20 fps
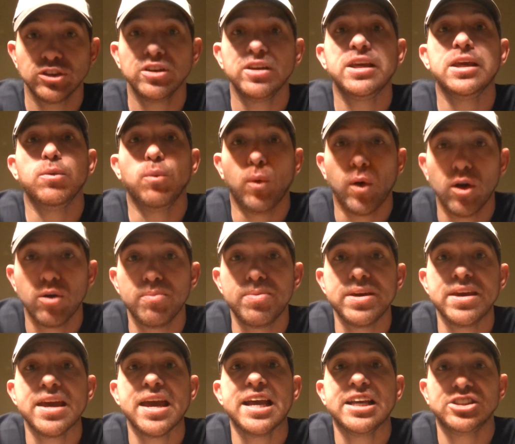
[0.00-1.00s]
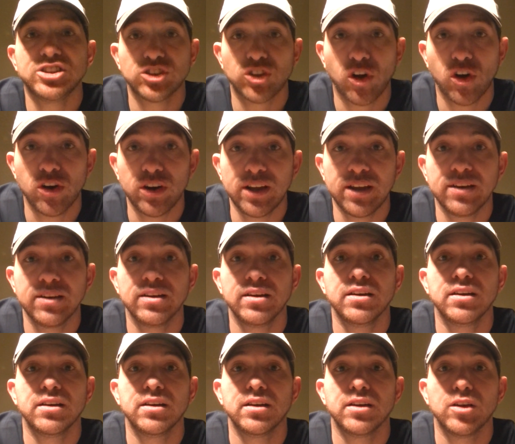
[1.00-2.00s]
He will be a starting
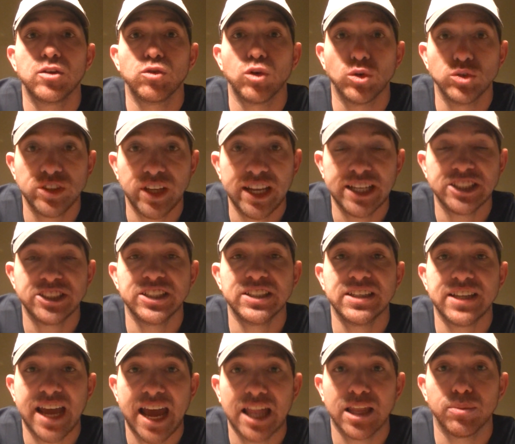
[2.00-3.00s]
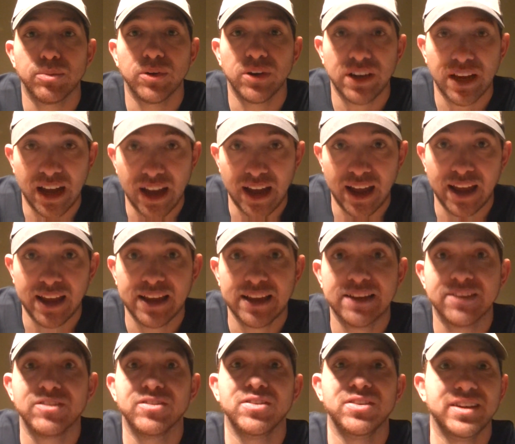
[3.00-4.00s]
rotation caliber guy.
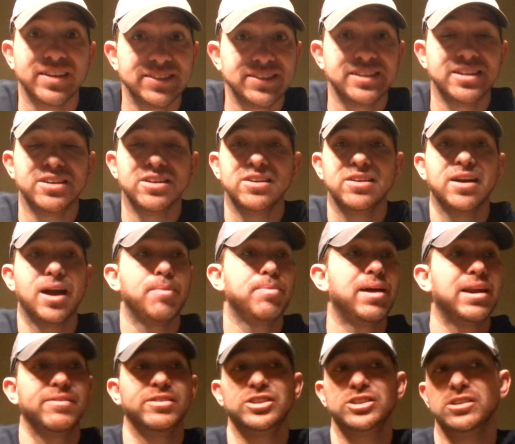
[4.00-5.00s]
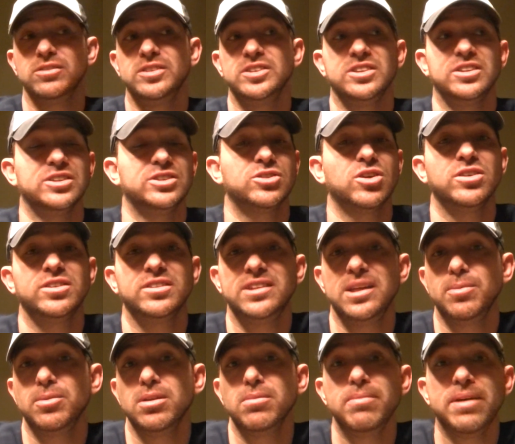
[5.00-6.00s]
This year, I'm not even sure if he's going to start the team
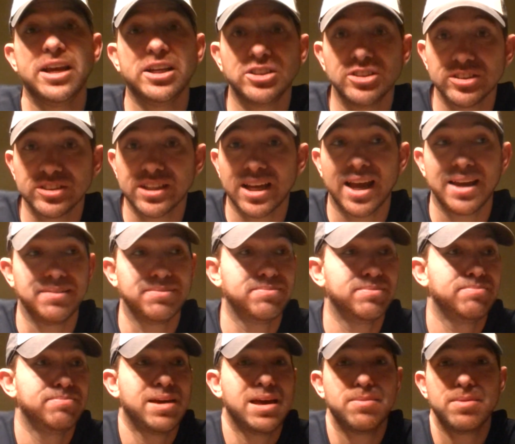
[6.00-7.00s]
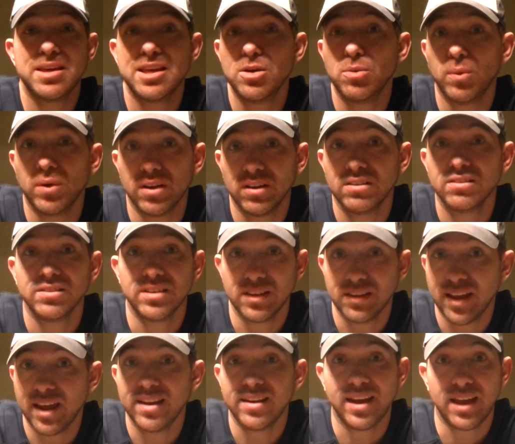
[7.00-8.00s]
on the majors. Maybe he will in
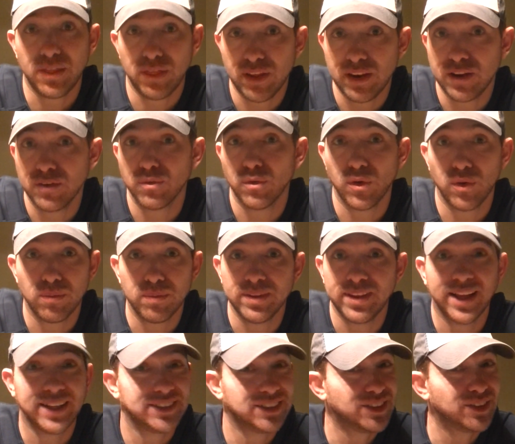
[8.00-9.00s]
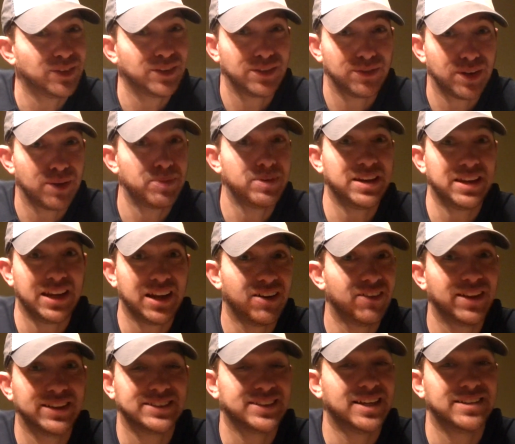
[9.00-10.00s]
that 8th inning role, but that's sort of up in the air.
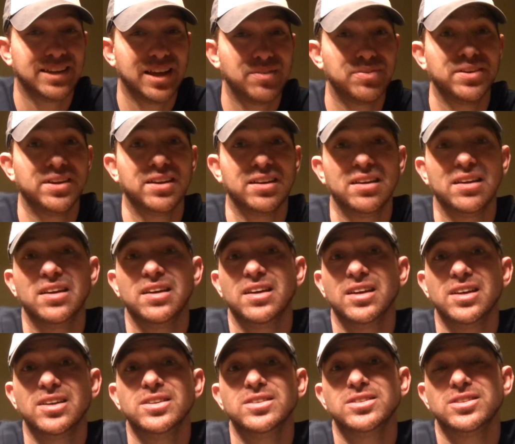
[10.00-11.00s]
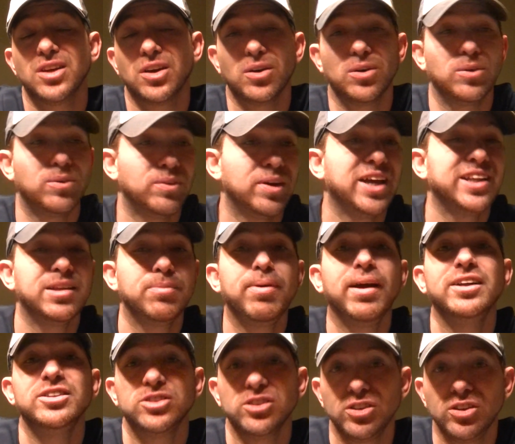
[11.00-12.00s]
That's not definite. So it
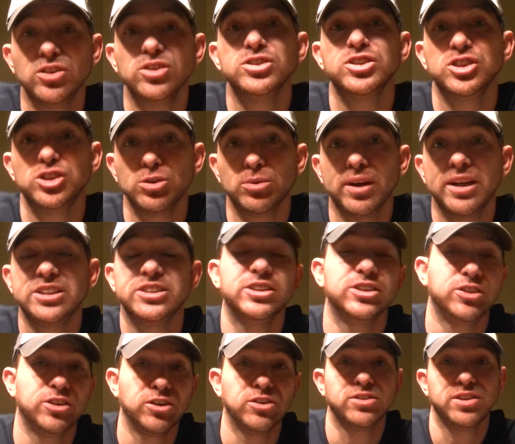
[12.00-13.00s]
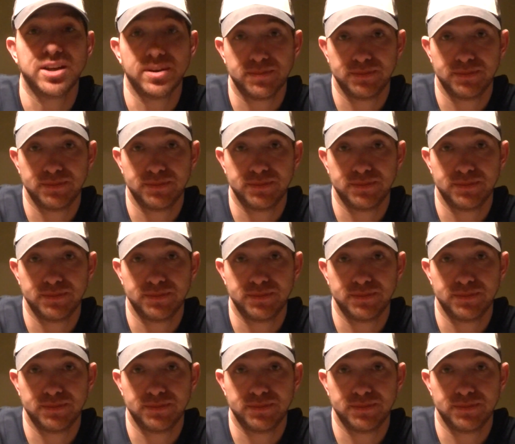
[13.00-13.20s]
depends on your situation and your team.